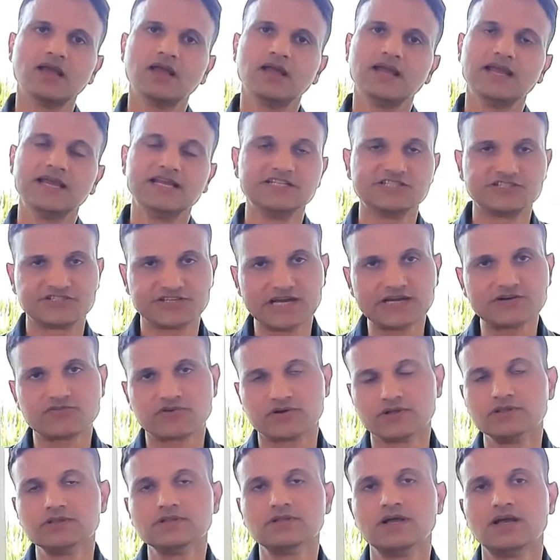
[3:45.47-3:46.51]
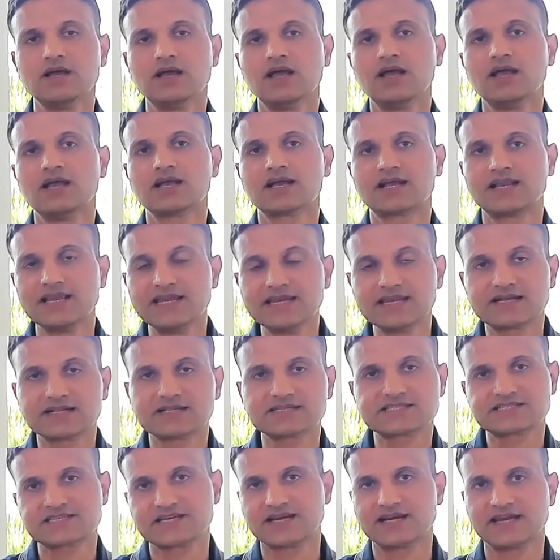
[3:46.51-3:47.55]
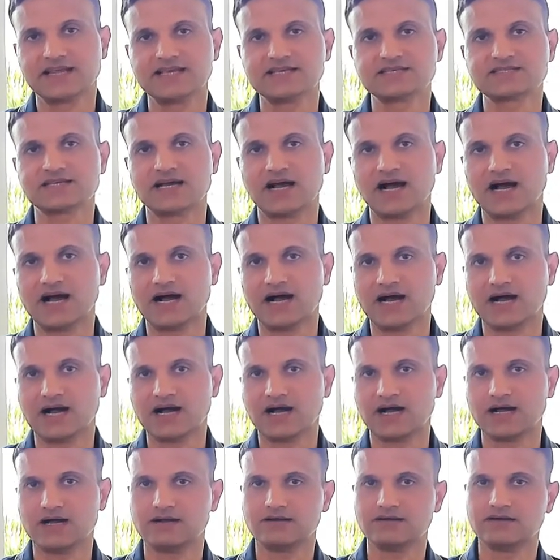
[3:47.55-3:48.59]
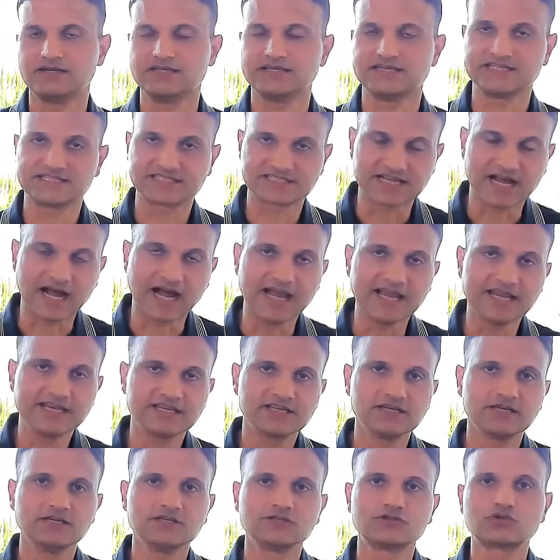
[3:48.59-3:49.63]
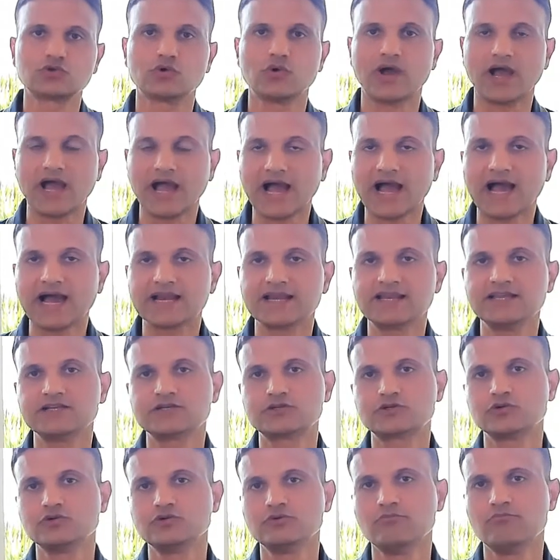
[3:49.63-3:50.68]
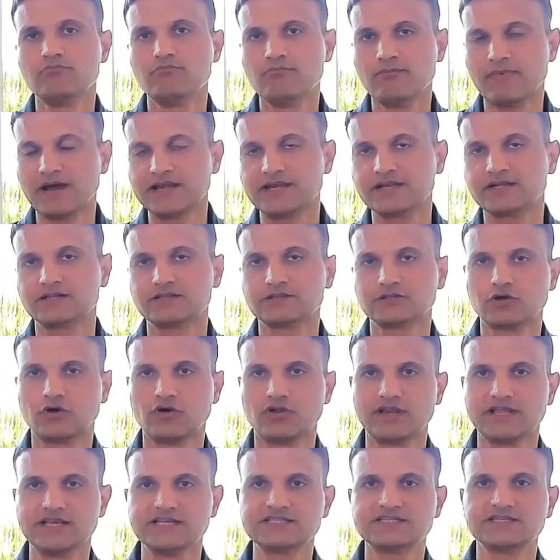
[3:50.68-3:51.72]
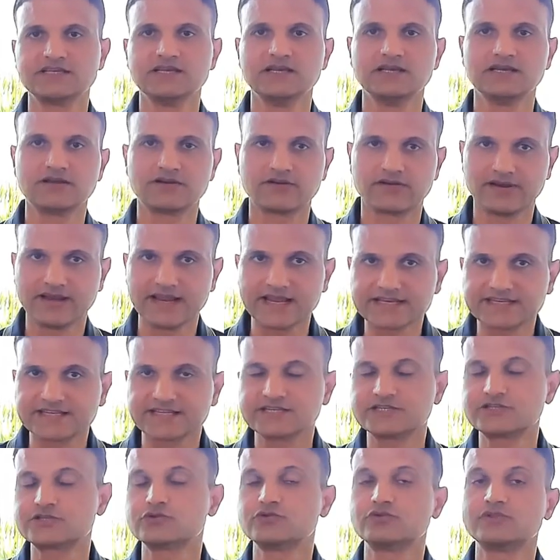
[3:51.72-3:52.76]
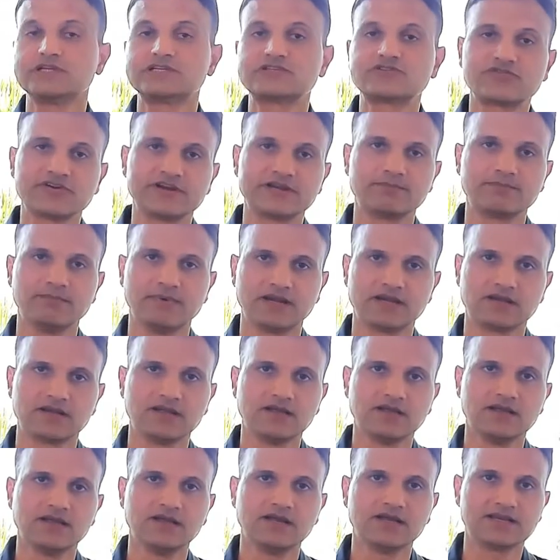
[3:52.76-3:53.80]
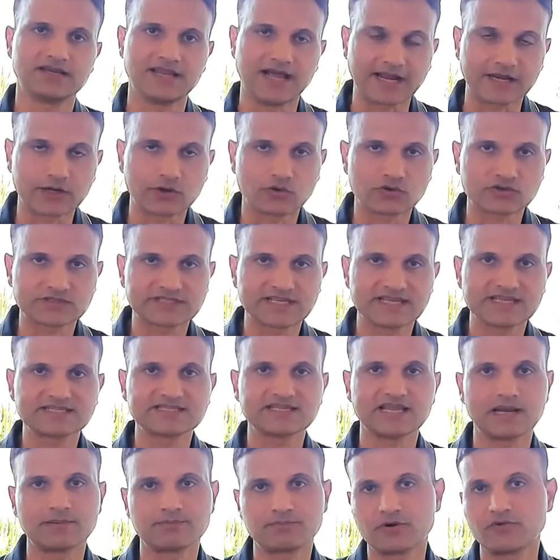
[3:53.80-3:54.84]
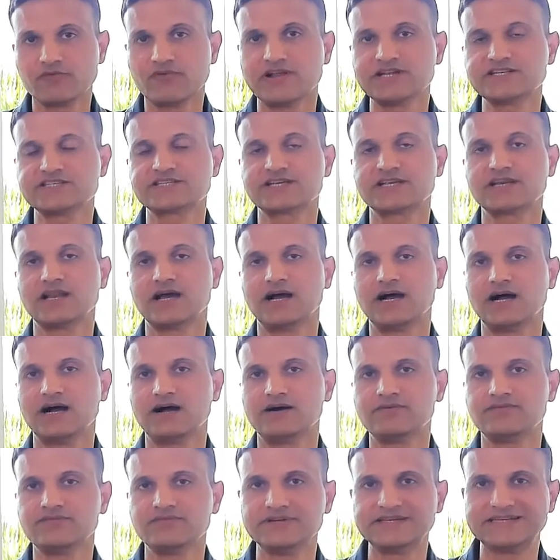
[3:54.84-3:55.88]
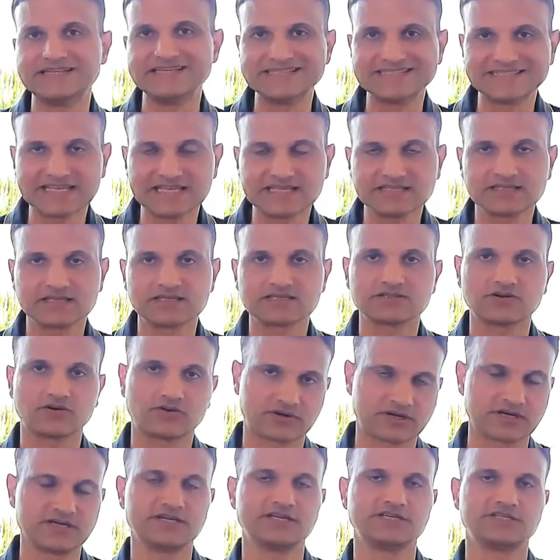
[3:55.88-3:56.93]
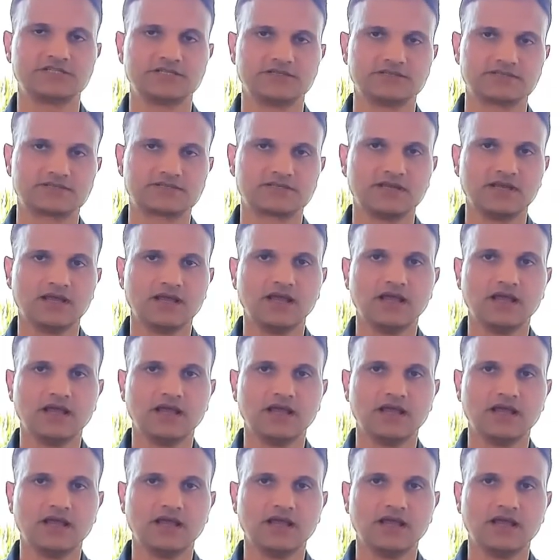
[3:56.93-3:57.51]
In general, clinical studies are designed to add to medical knowledge related to the treatment, diagnosis, and prevention of diseases or conditions.